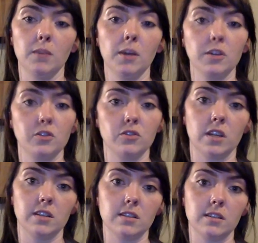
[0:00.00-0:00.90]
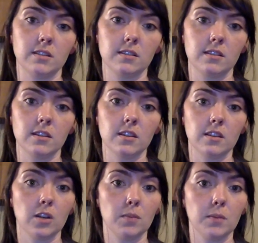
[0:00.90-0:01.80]
exercises the
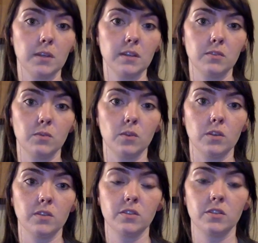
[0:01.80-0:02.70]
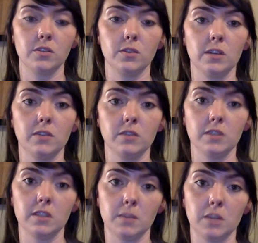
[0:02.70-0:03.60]
therapist wants to give to
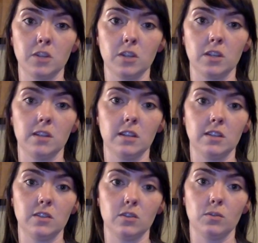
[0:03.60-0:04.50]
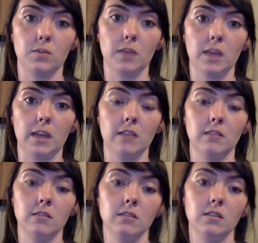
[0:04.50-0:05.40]
this patient needs to remain
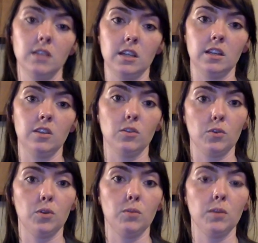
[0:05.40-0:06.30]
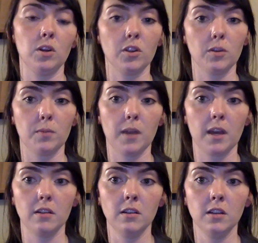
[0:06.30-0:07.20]
in the room and on their bed